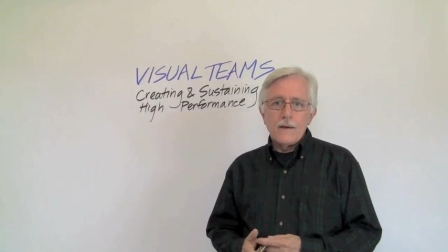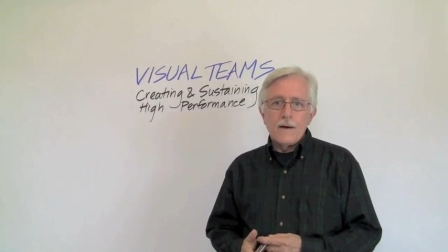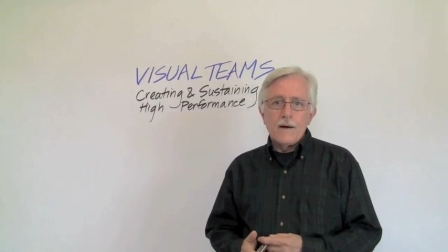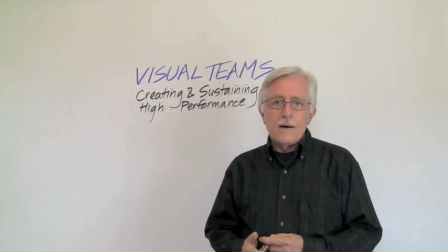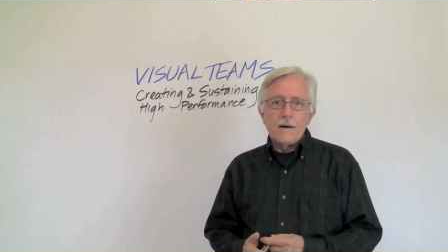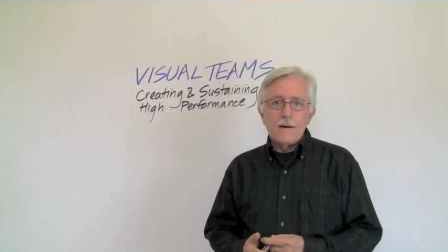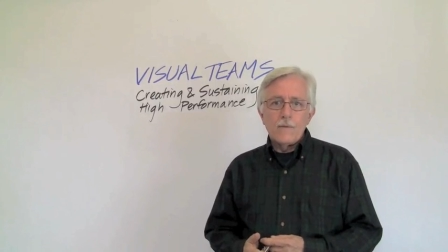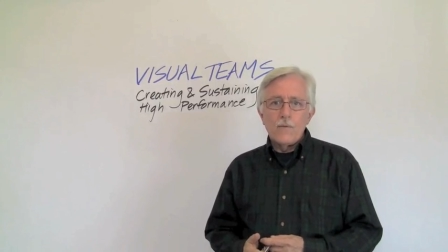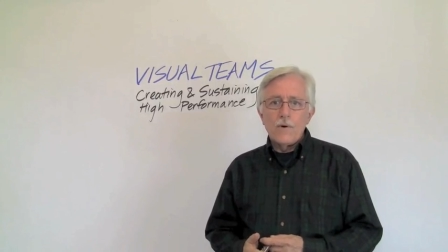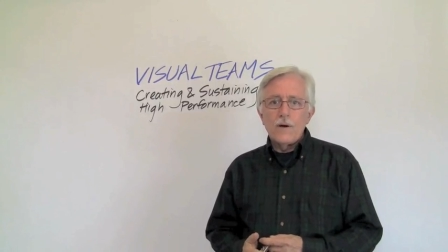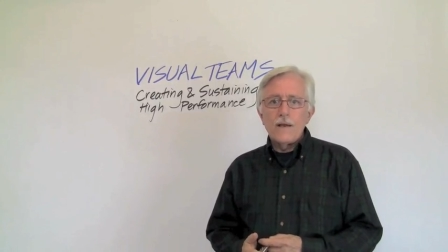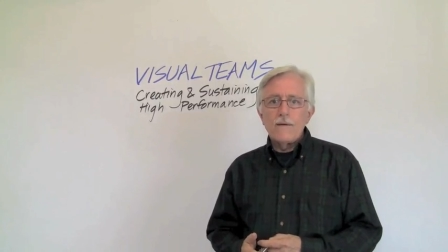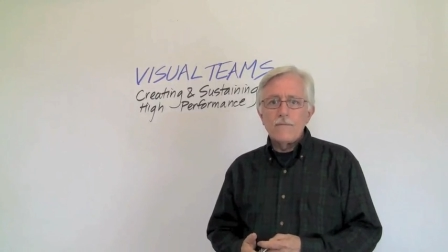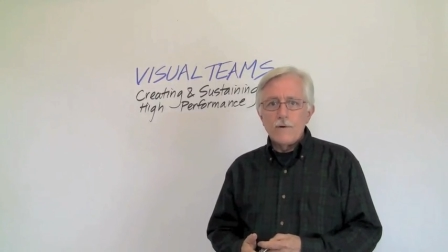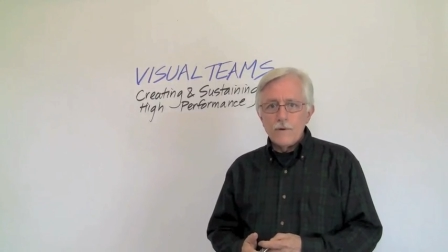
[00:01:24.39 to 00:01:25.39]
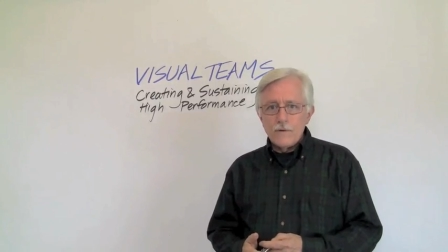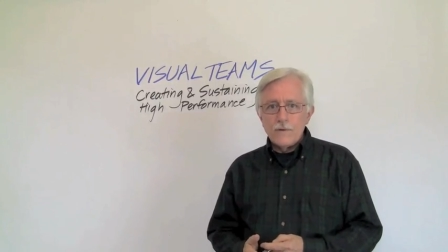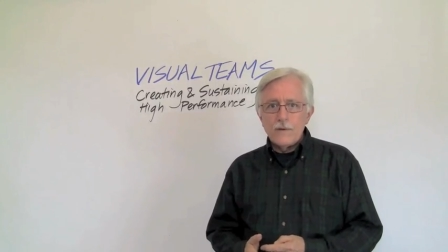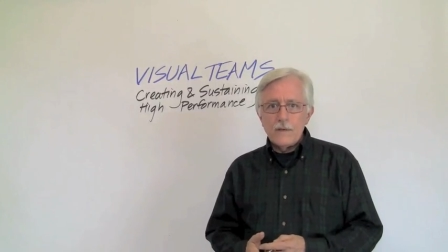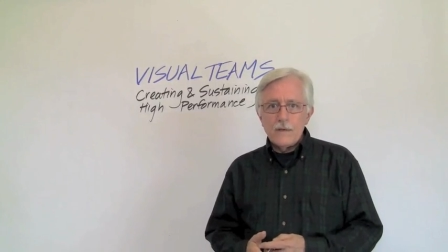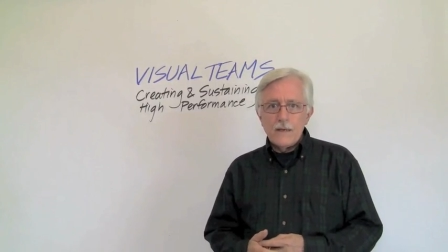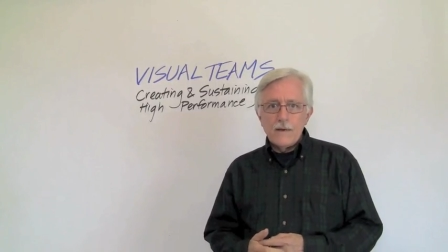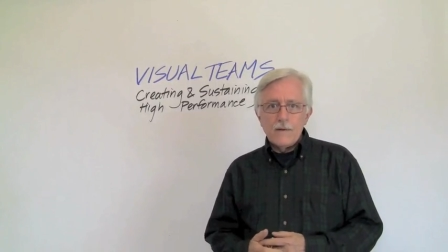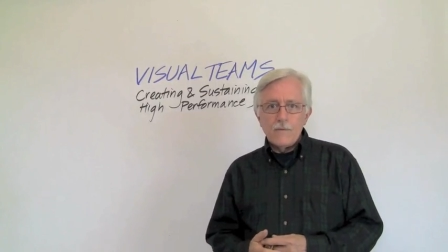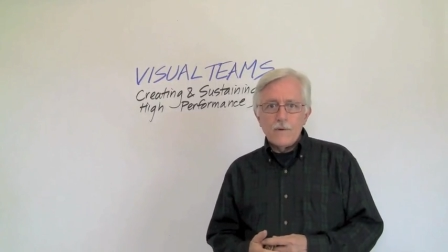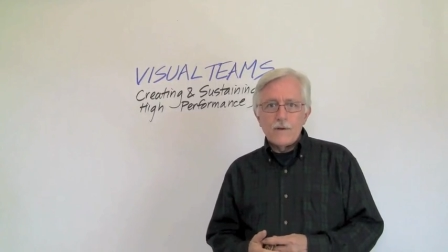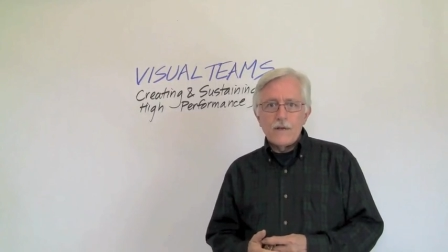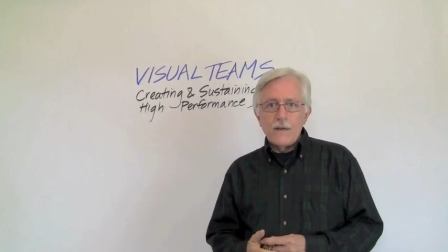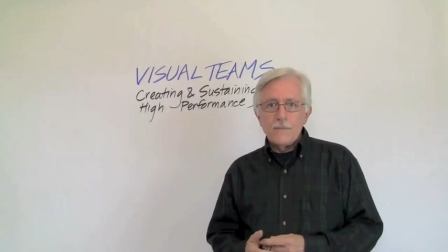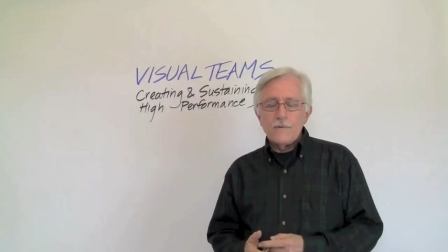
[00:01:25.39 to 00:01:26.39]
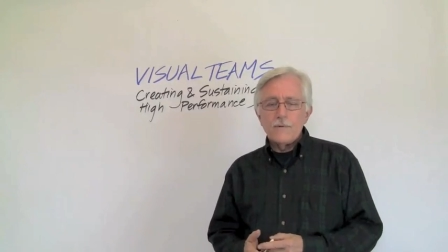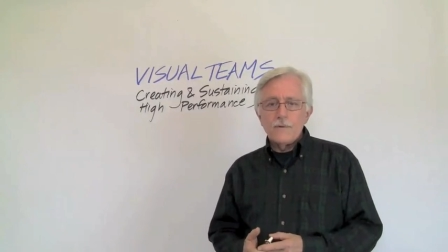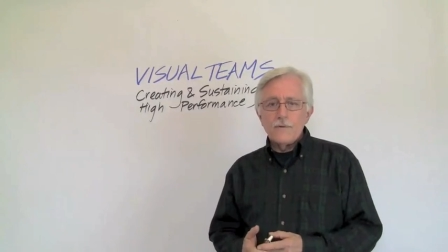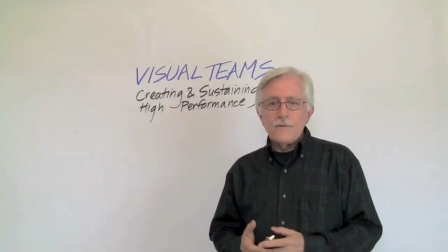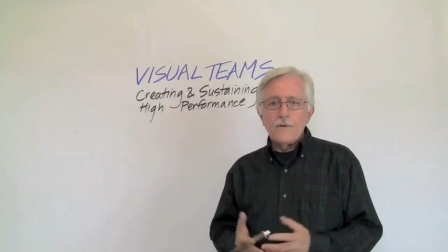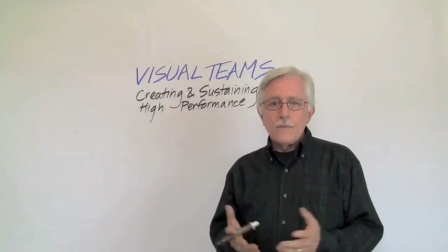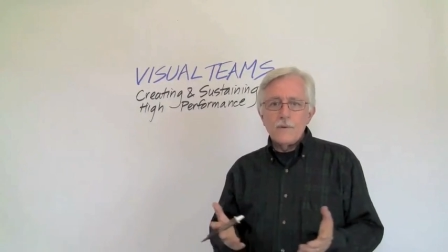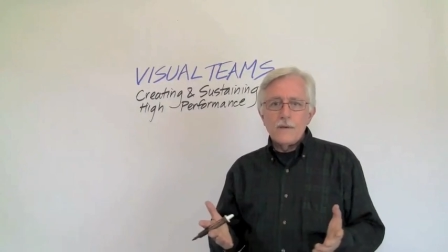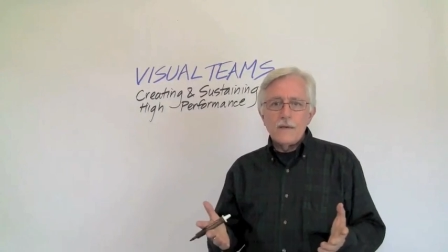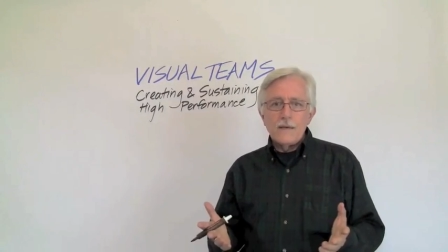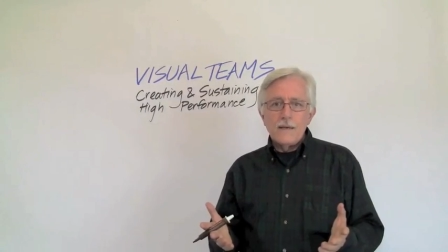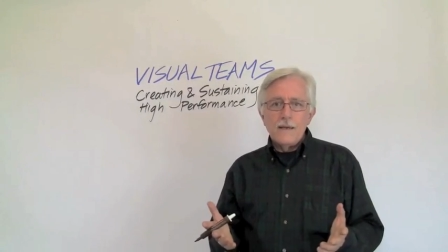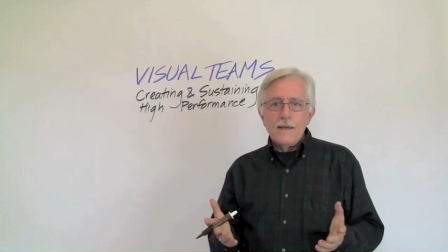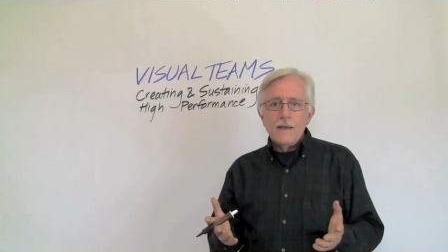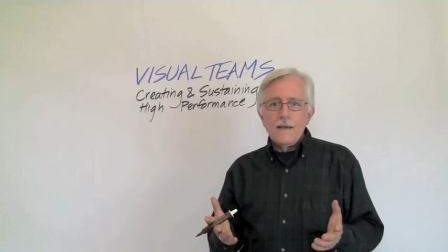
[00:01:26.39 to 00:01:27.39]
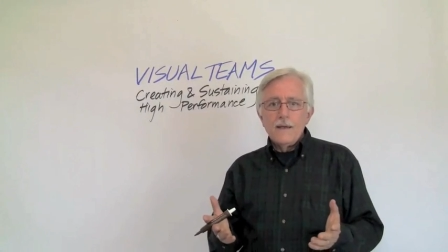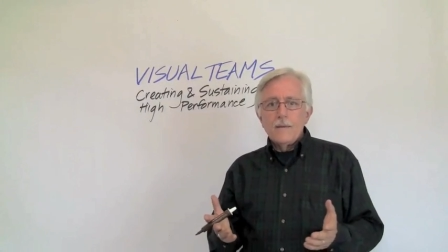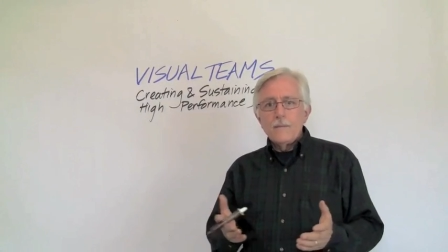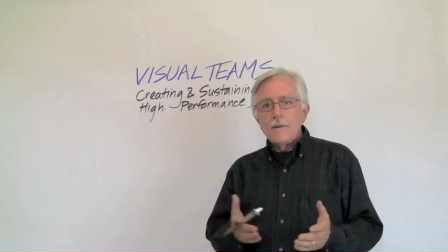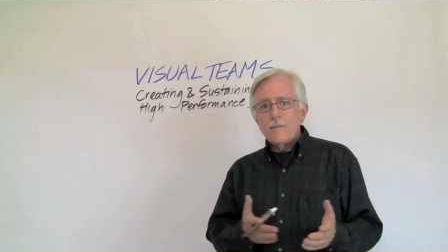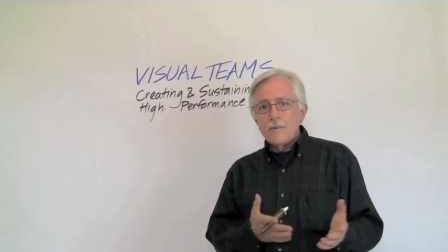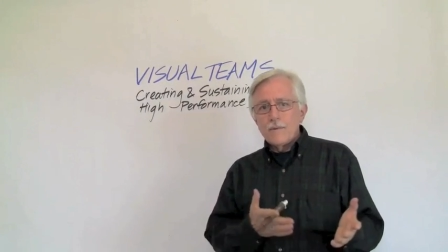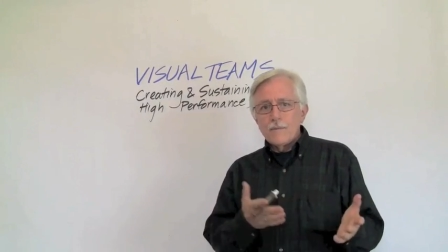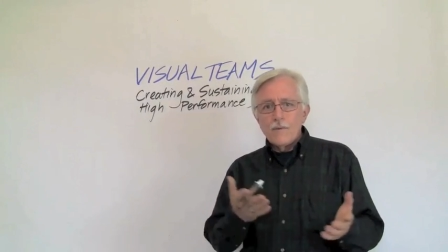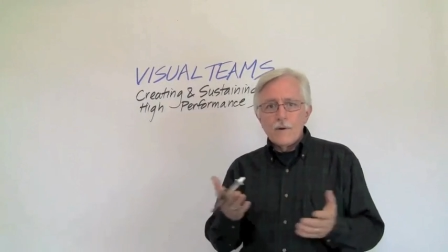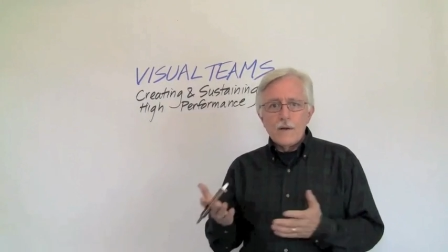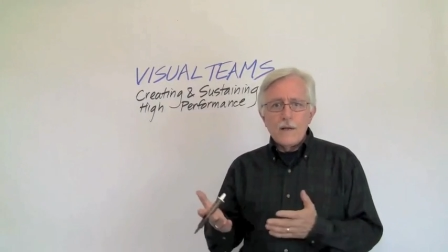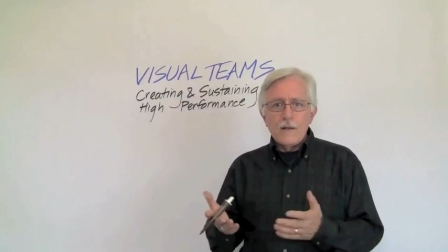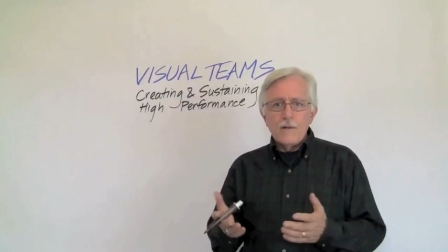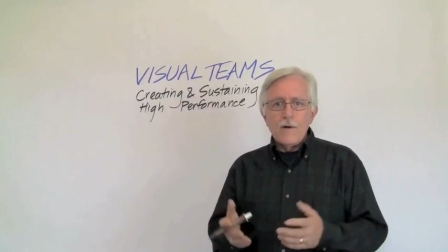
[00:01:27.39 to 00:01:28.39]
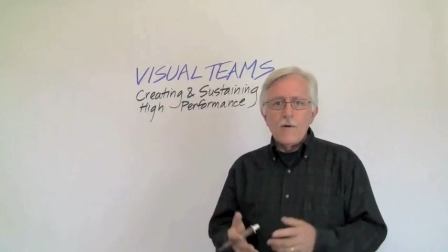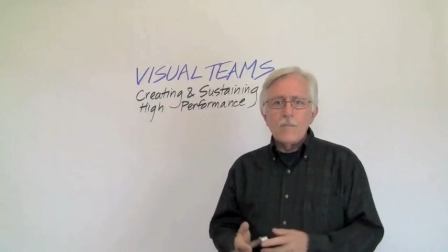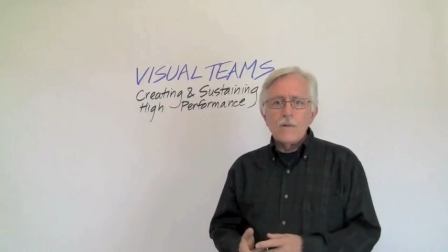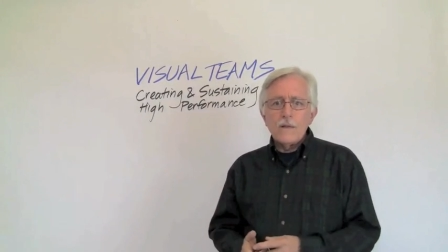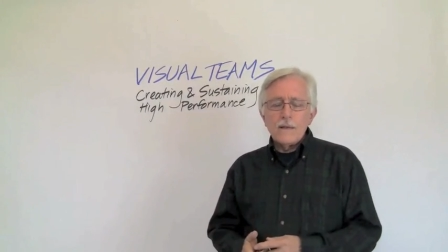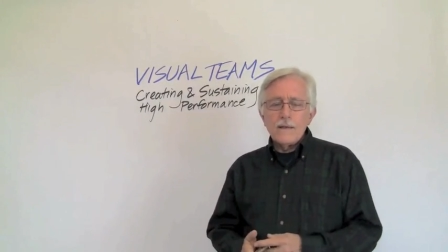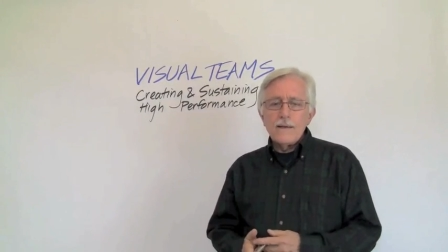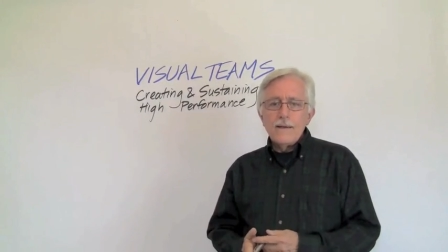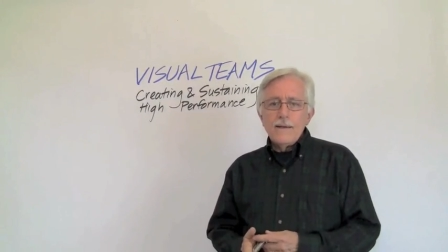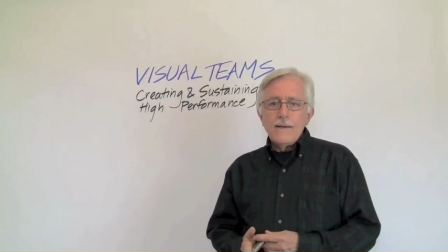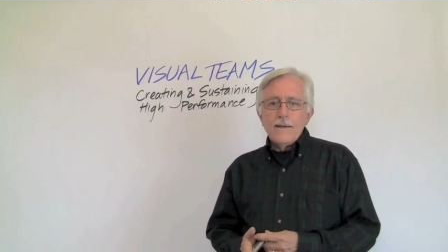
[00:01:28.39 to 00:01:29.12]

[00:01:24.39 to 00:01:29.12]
are working virtually now, where teams are distributed, people are working globally,